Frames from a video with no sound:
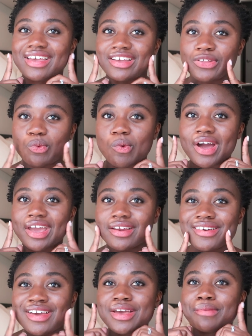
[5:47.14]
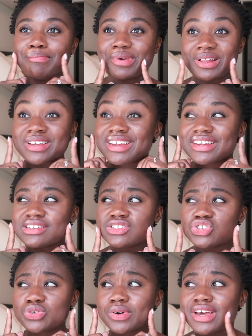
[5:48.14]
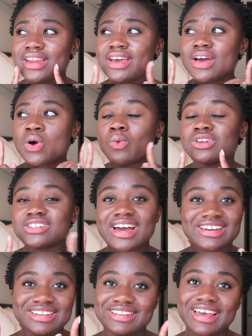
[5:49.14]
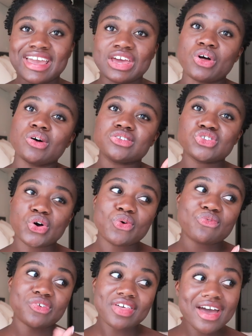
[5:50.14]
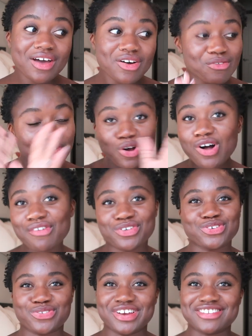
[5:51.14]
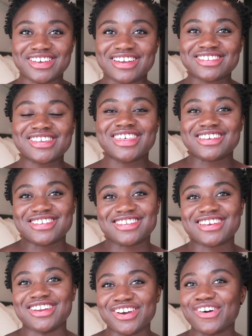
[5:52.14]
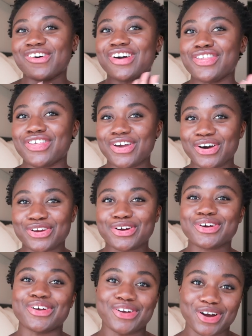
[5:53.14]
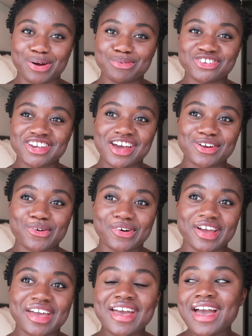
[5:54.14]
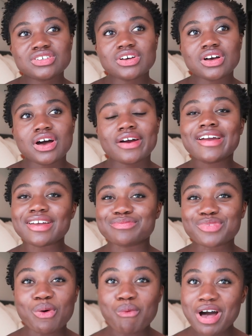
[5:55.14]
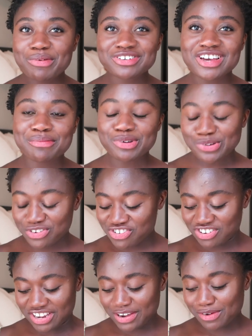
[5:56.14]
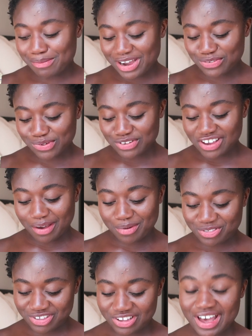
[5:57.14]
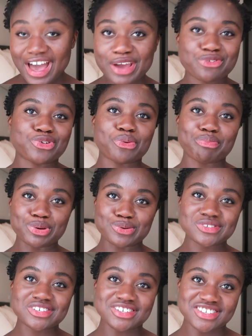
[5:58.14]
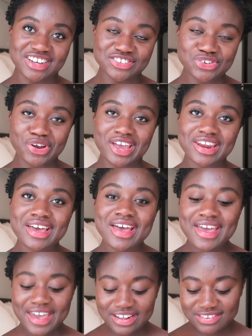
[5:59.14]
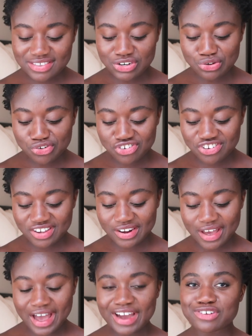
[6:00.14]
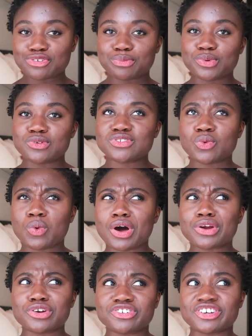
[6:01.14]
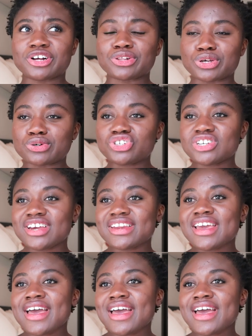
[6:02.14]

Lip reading: like the white pilliness to it, which I didn't like at all. So for that, for all of those reasons, this is gonna go in the utter garbage category. All right, while we're talking about Neutrogena, we might as well talk about the Hydro Boost sunscreen. It's the Neutrogena Hydro Boost Water Gel Lotion.